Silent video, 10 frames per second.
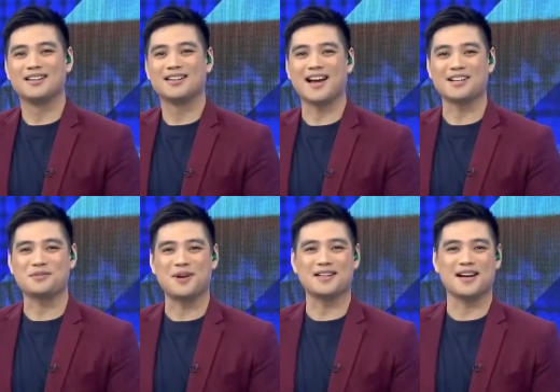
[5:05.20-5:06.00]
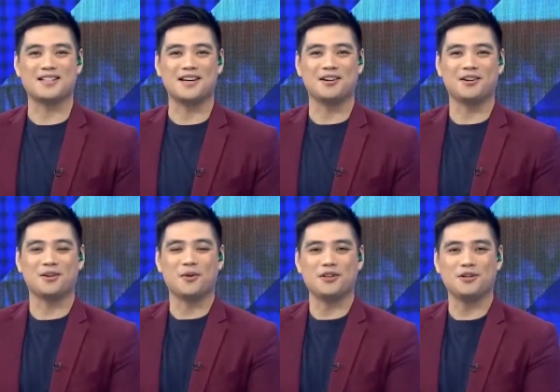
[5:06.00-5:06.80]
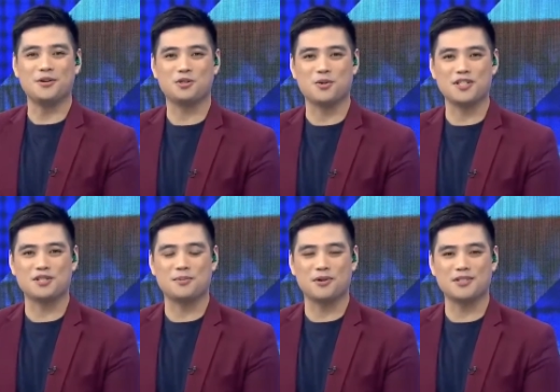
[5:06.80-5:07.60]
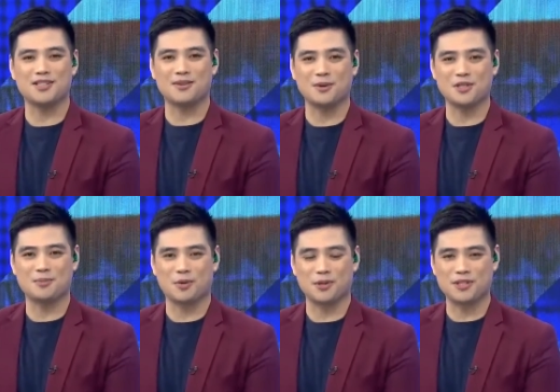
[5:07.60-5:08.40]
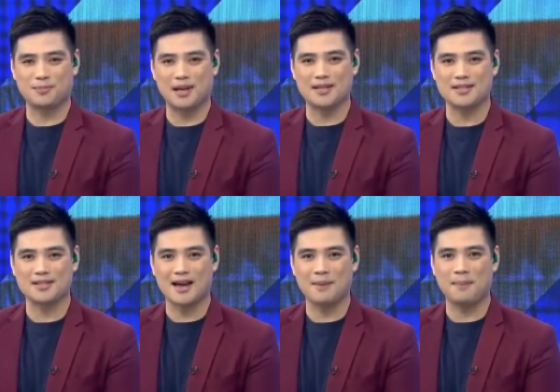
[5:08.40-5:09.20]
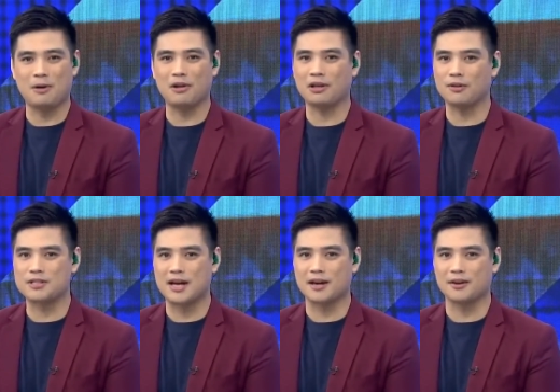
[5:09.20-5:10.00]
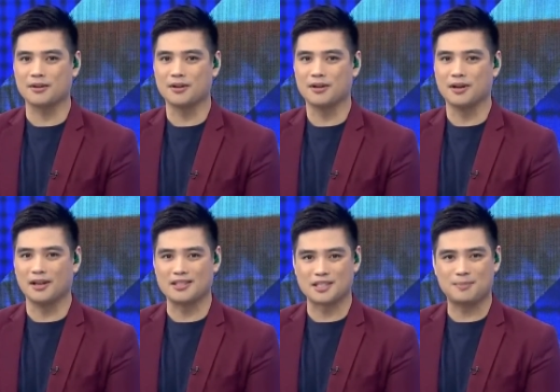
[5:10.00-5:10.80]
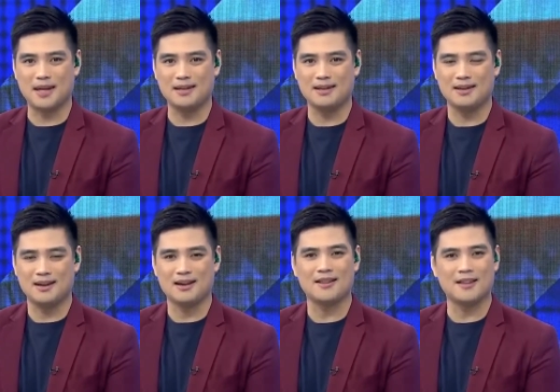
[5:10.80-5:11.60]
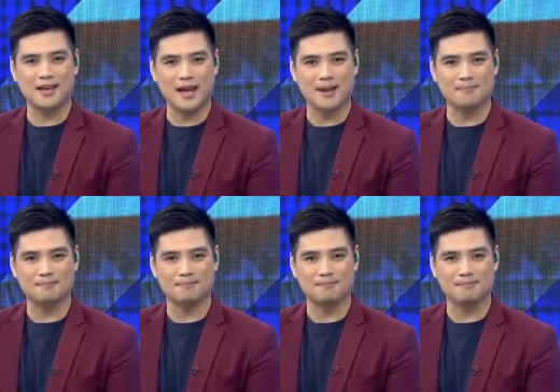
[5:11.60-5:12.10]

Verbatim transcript: Catch us weeknights here on One News, One Sports, and One Sports Plus. I'm Paolo De Rosario. This has been The Game.